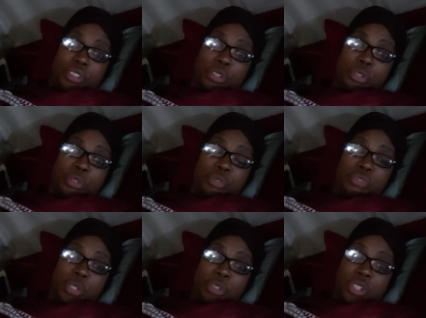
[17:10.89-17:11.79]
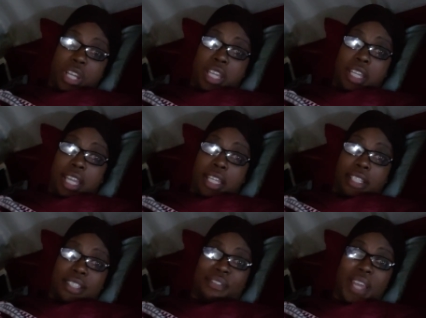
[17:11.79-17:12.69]
two future
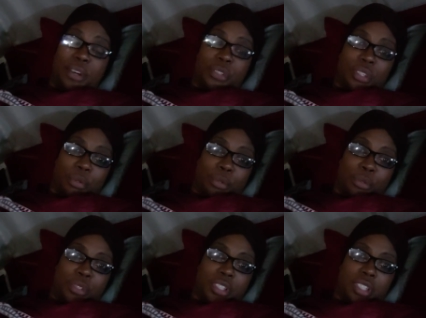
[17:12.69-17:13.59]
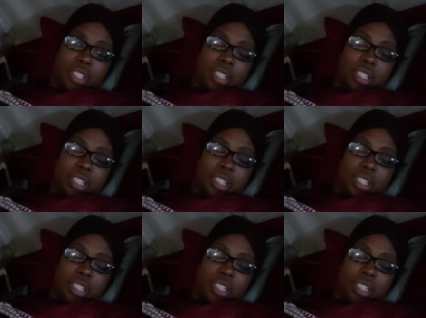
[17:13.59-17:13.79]
heads of households,